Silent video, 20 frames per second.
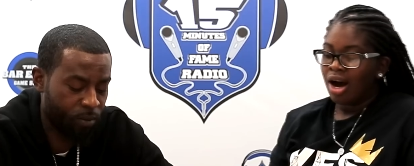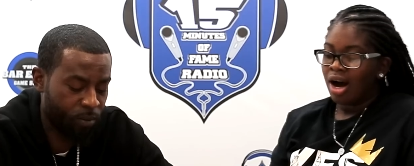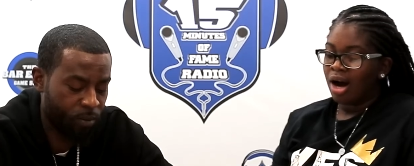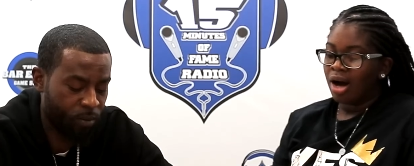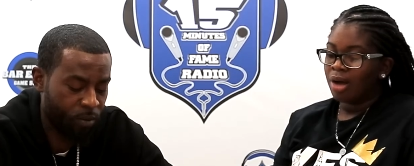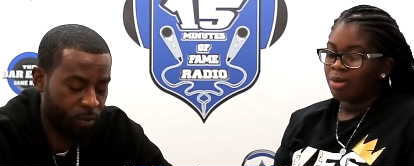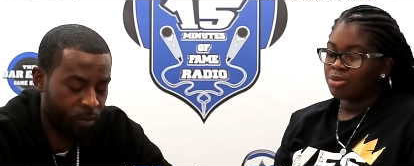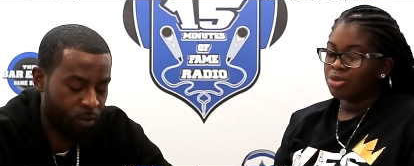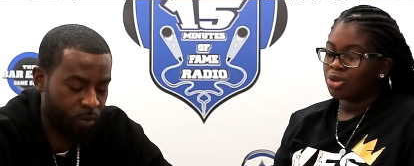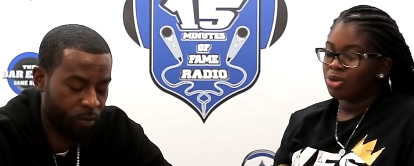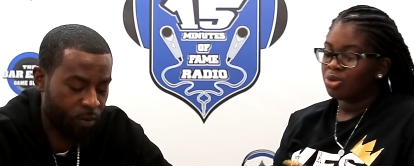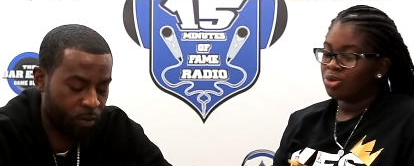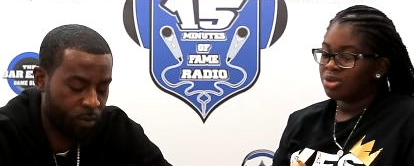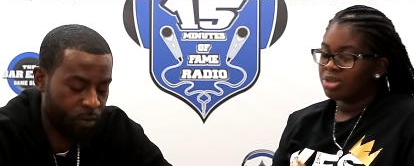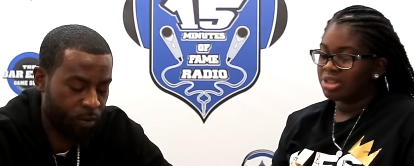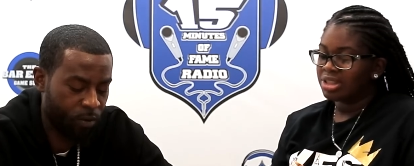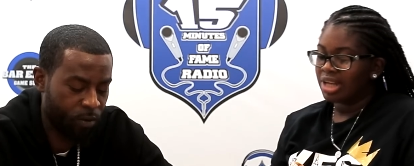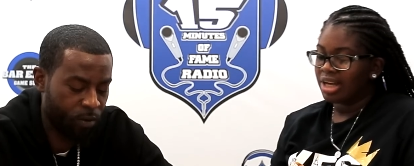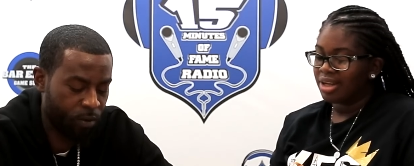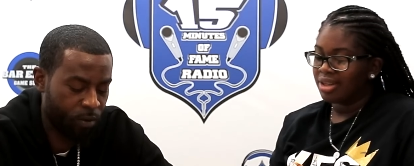Speaker 1: Um, so you
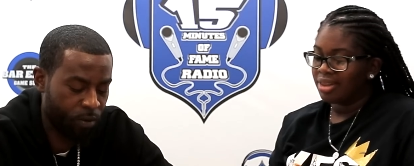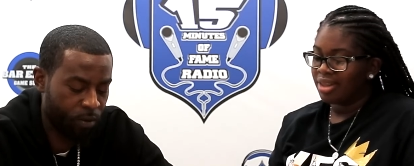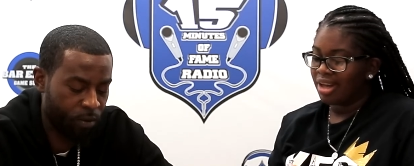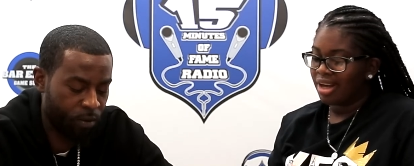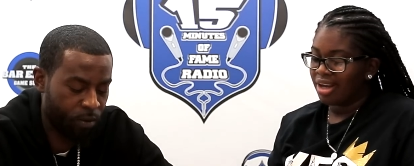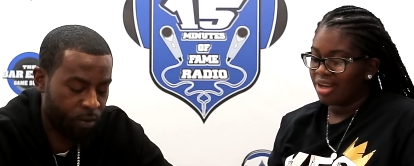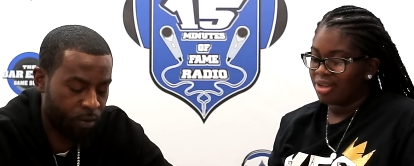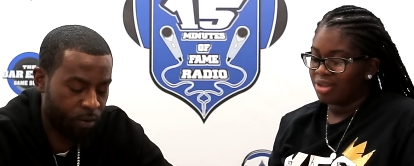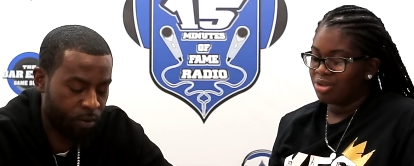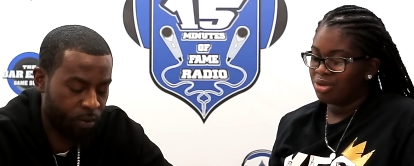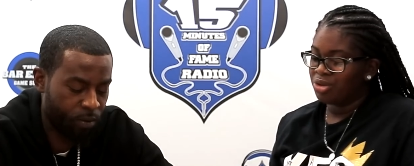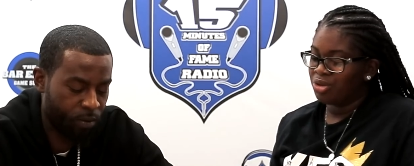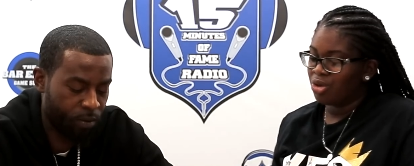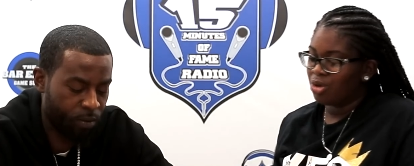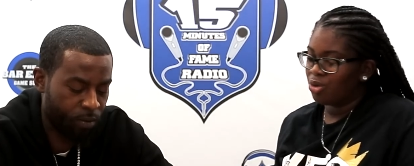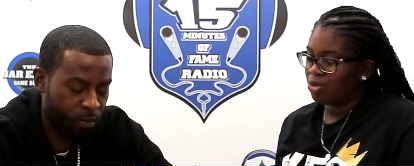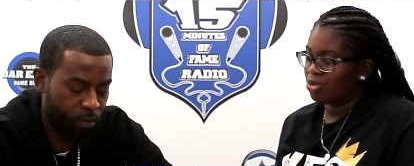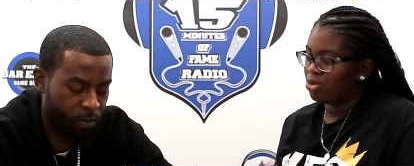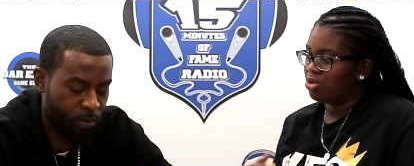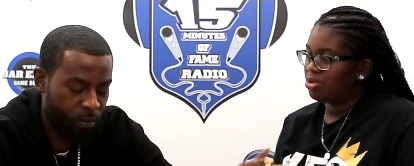said that, you
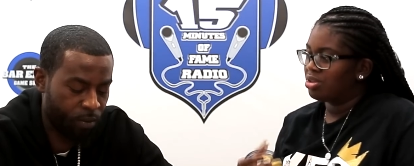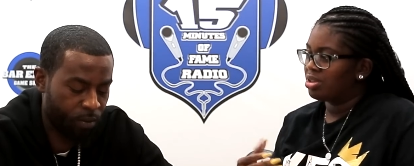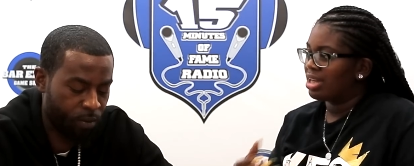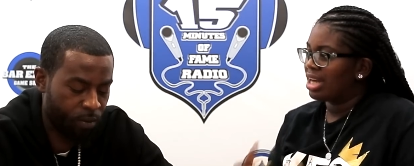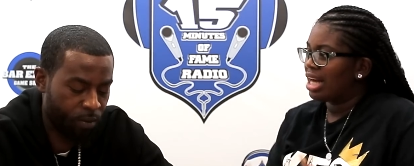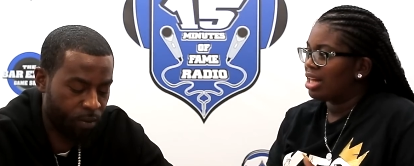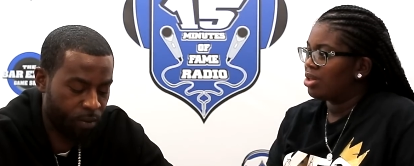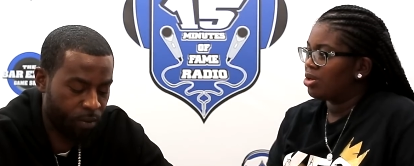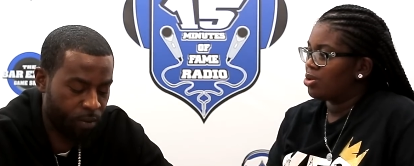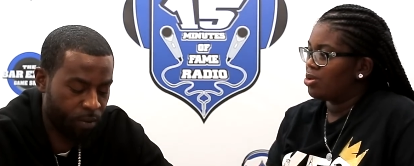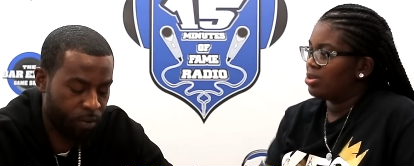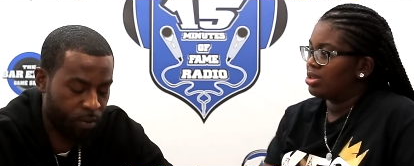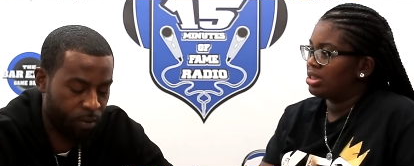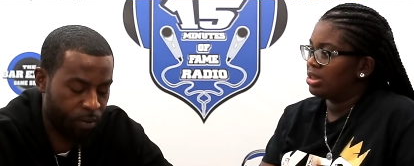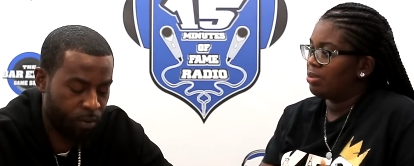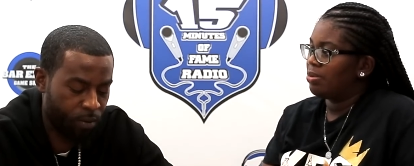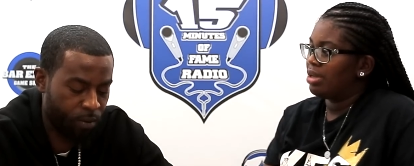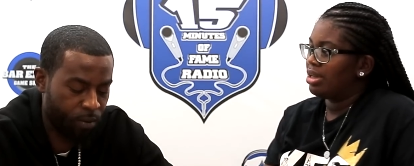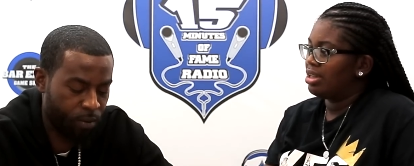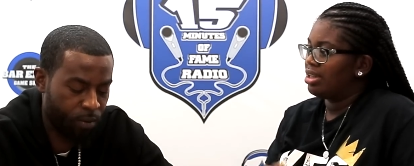know, Calicoe is
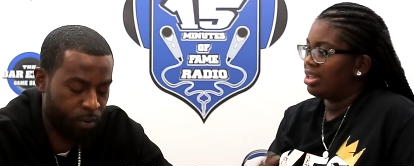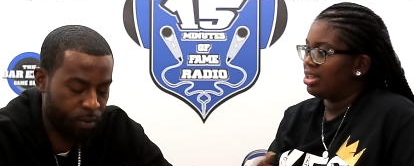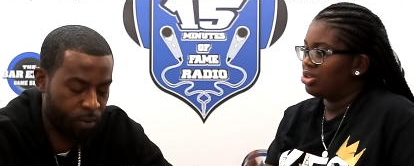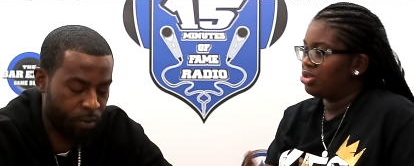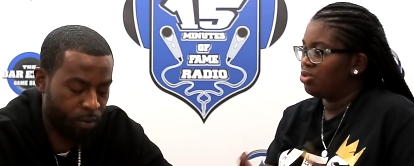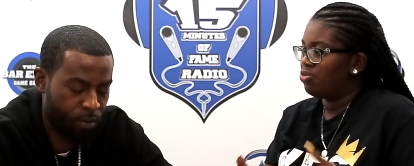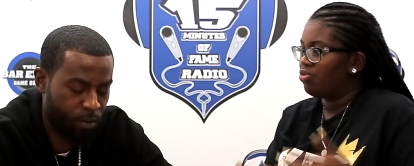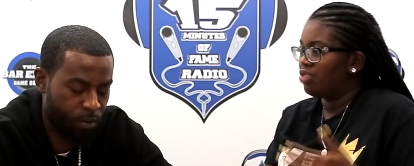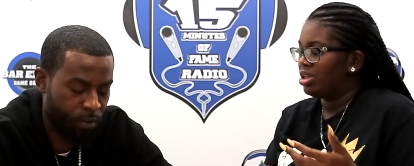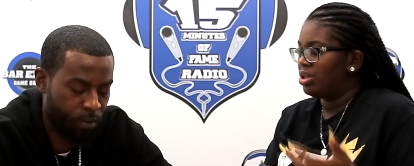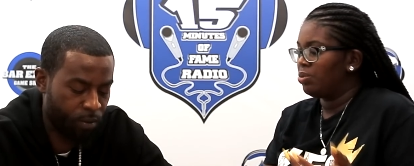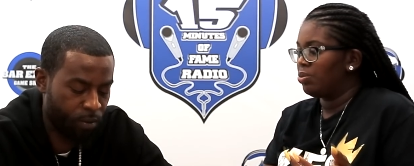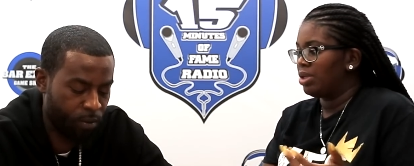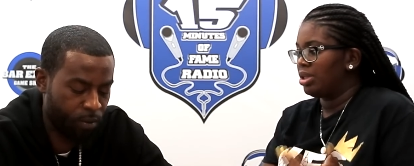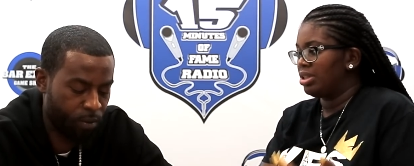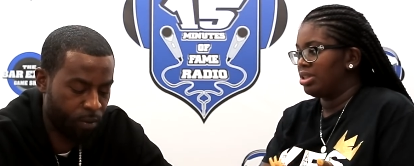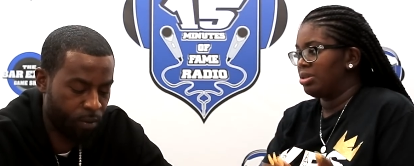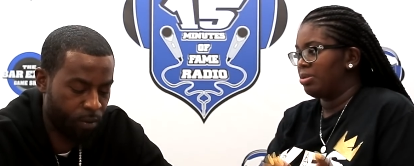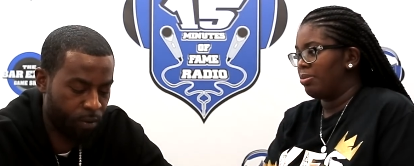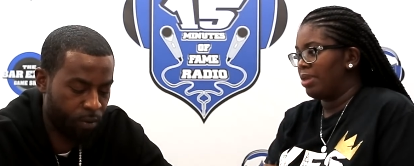somebody that you really
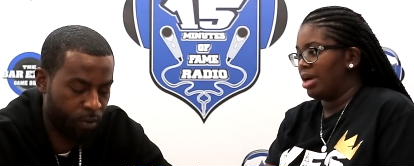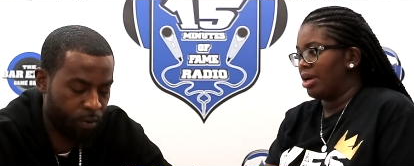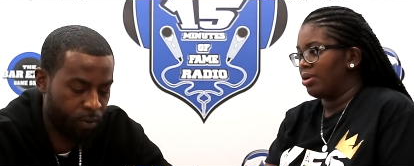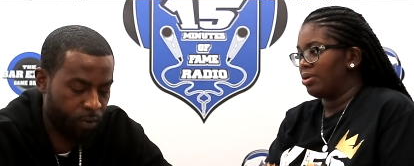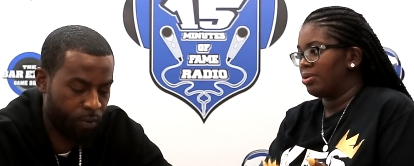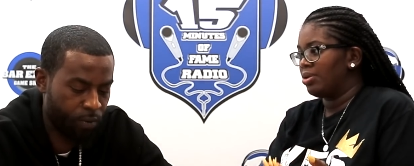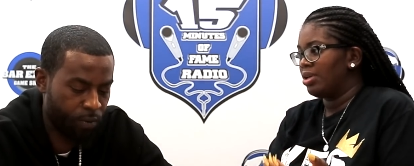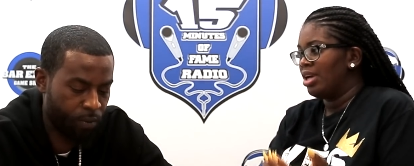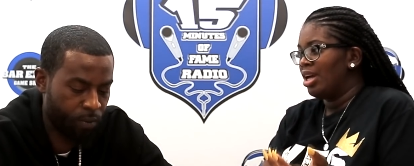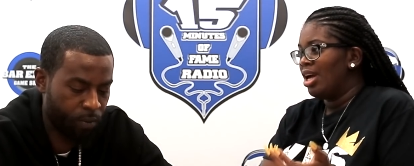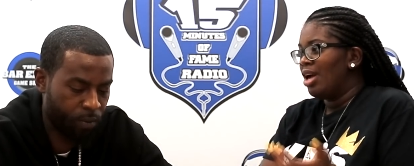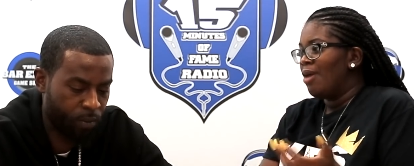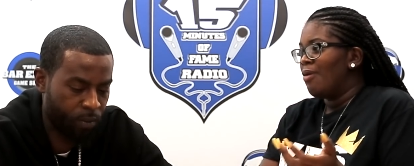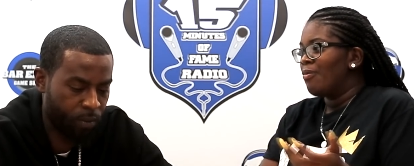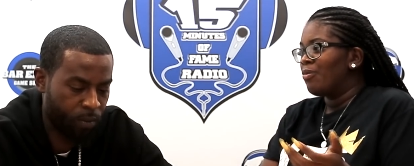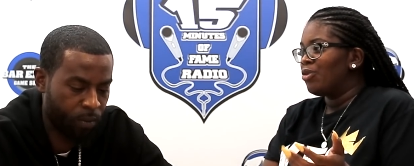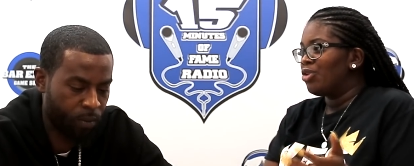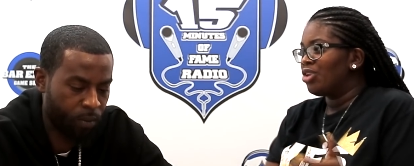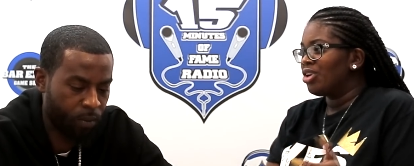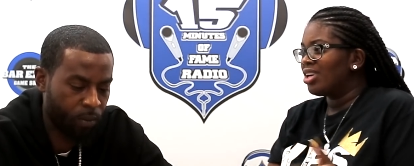wanted to battle.
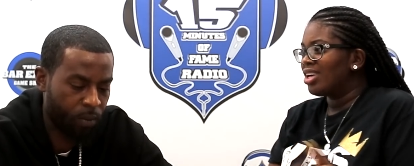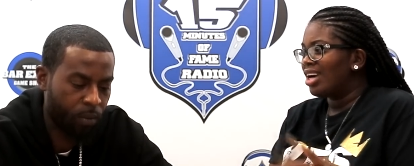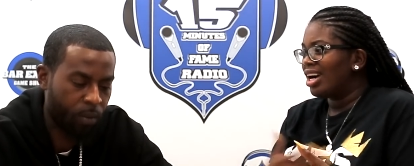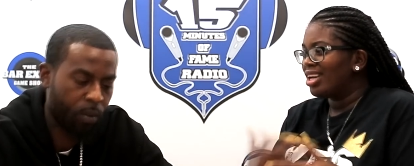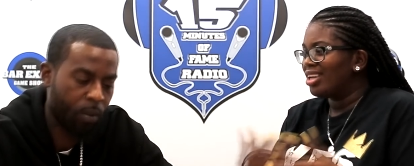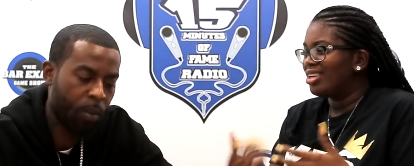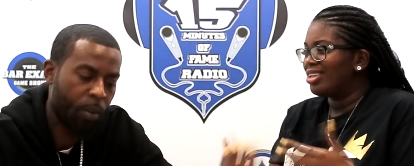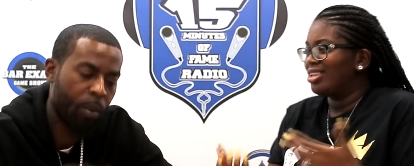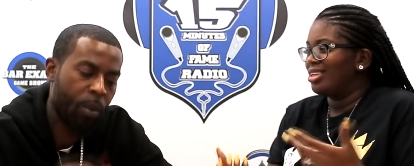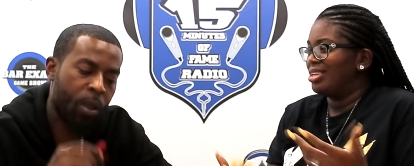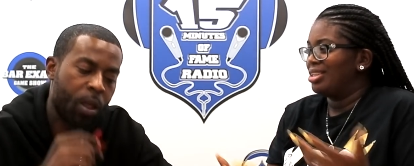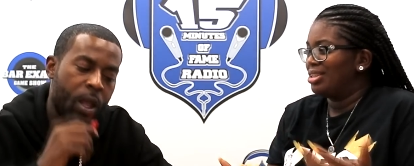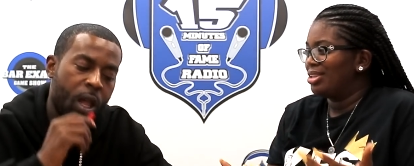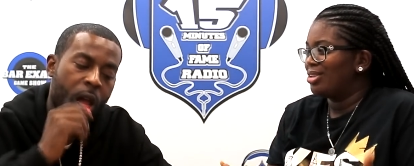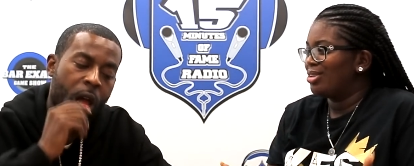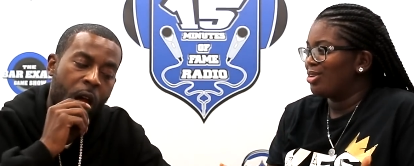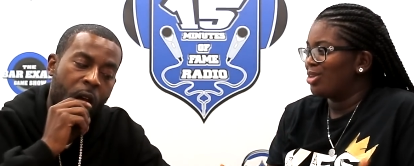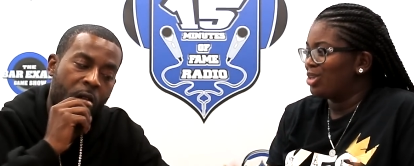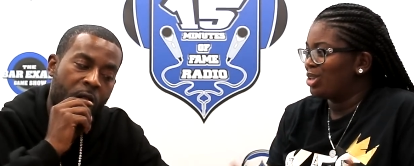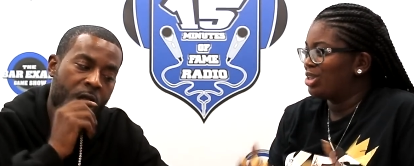You're kind of
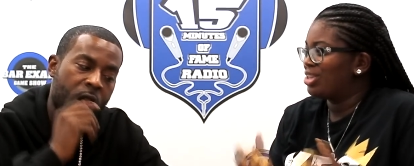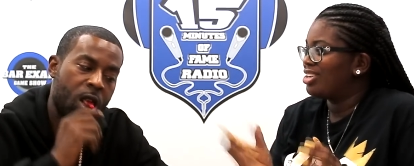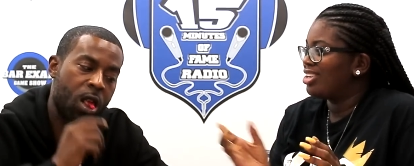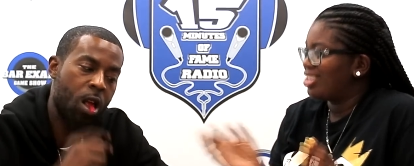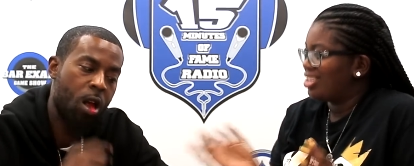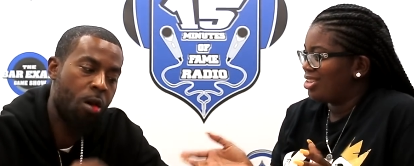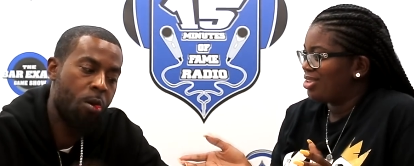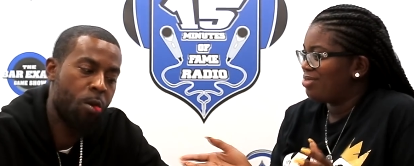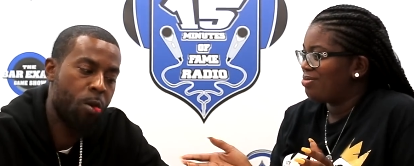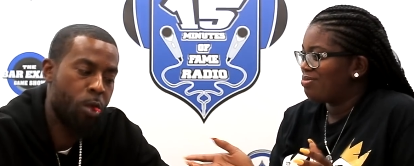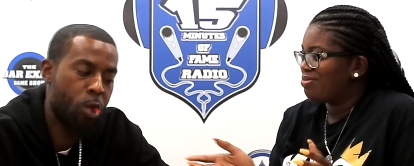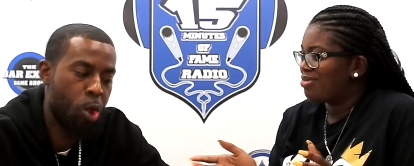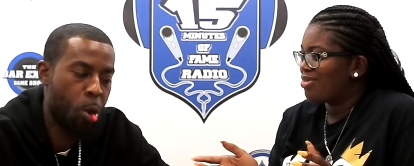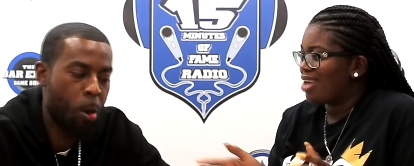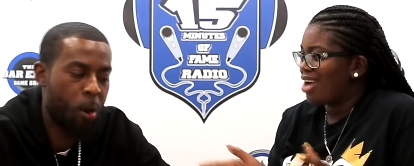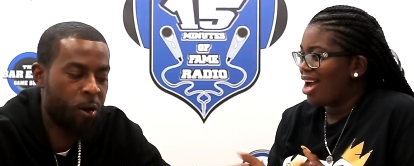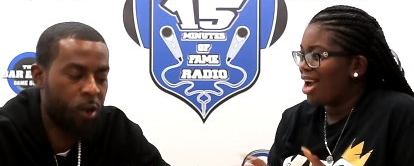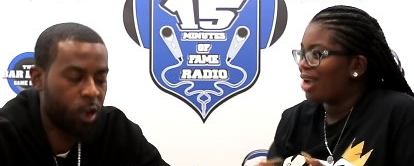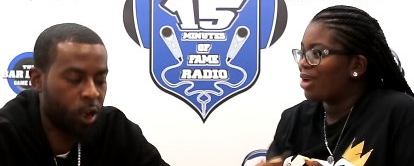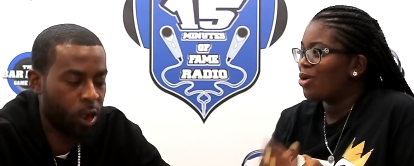good
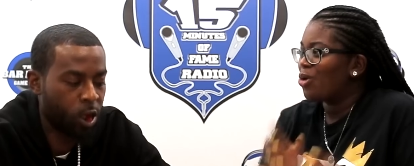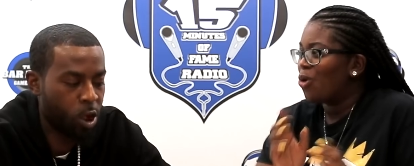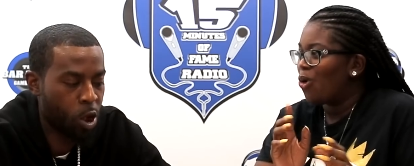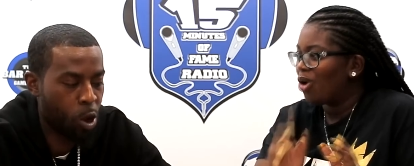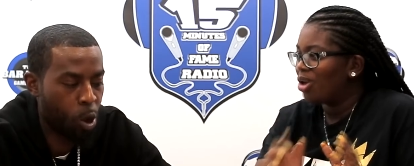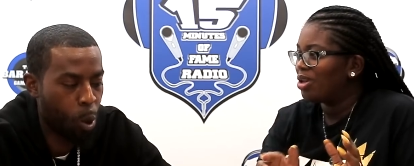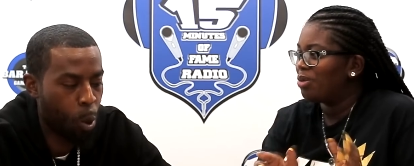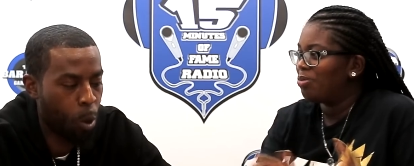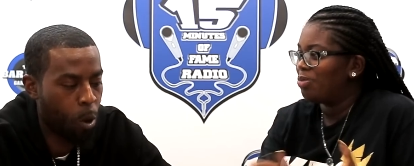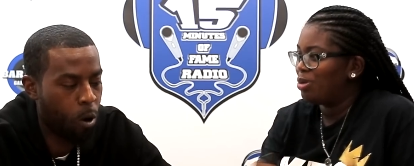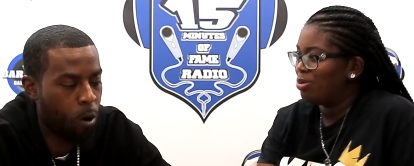at calling